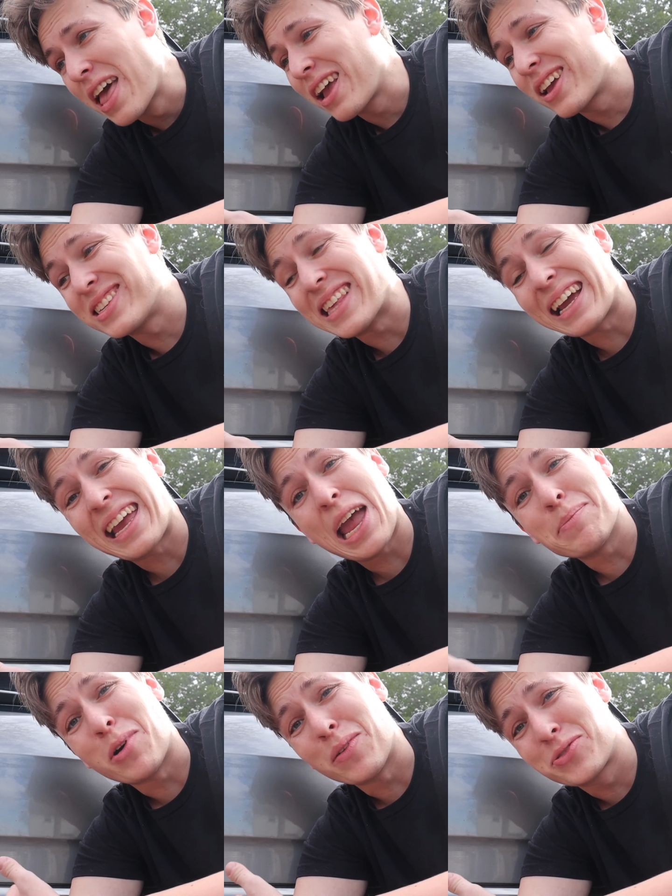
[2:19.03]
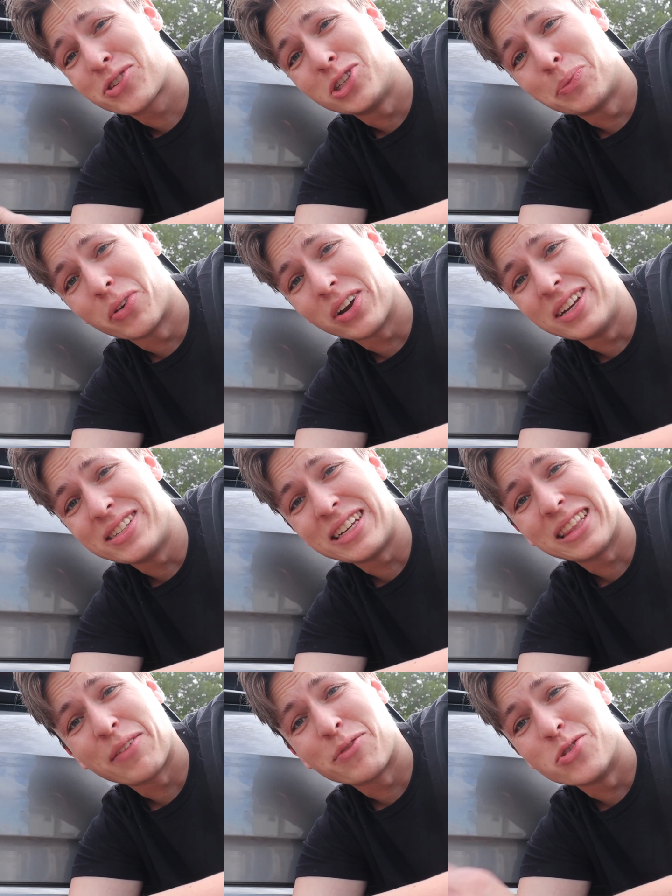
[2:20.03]
because that came off super easy
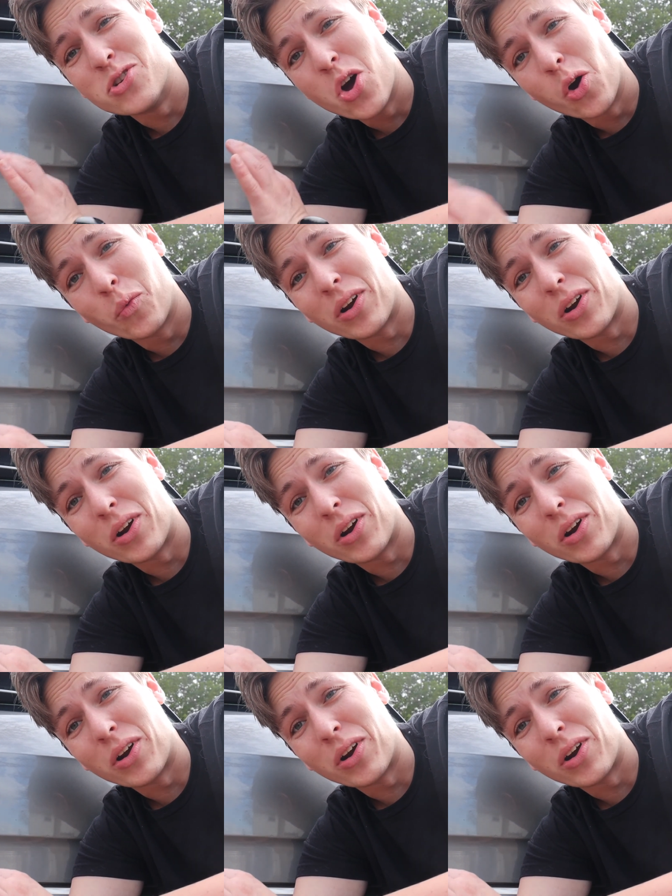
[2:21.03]
and left no